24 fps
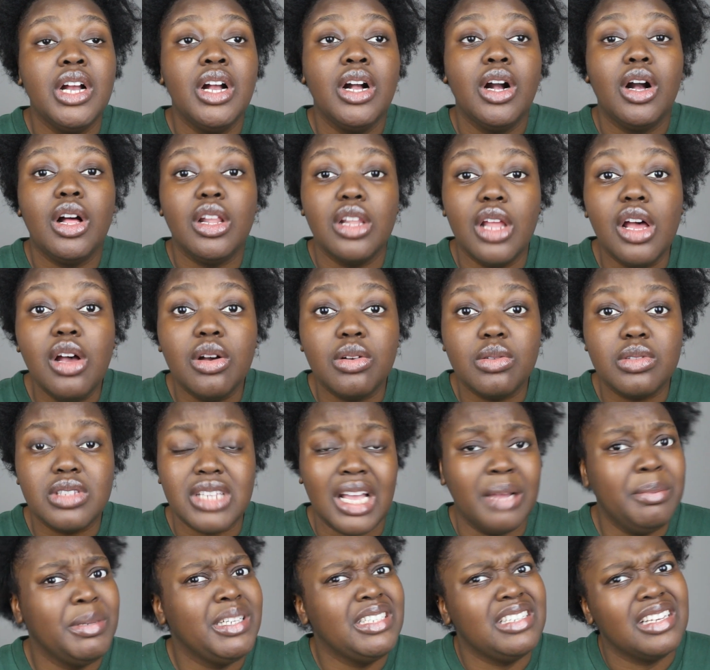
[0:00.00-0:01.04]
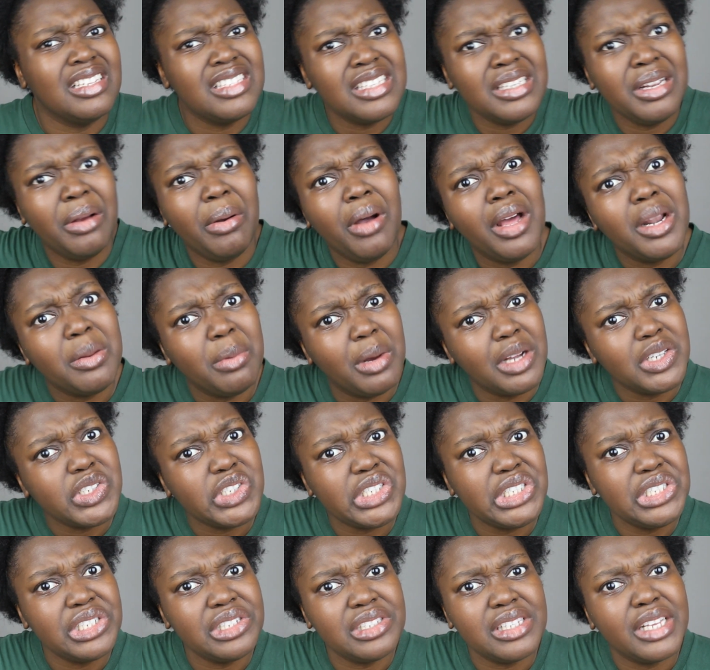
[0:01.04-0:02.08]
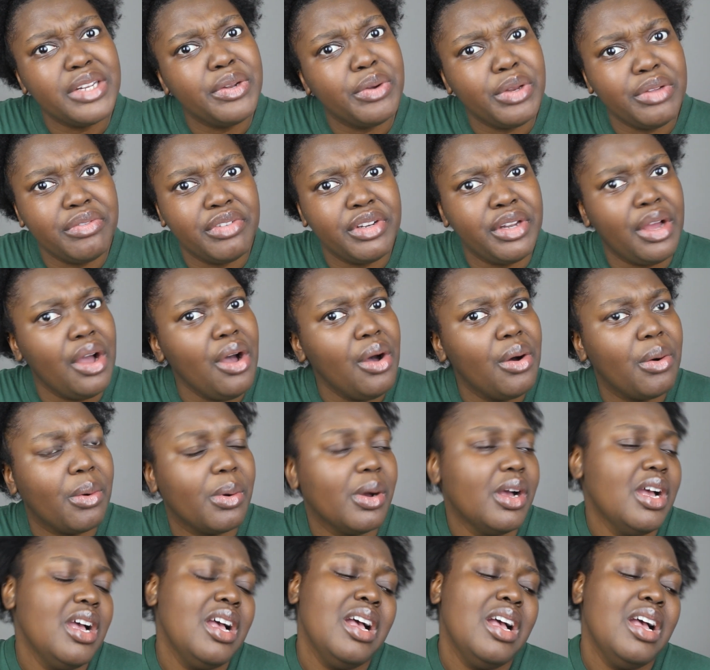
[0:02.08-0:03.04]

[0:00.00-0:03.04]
clothes. I mean, does he know how to wash dishes? I don't even know.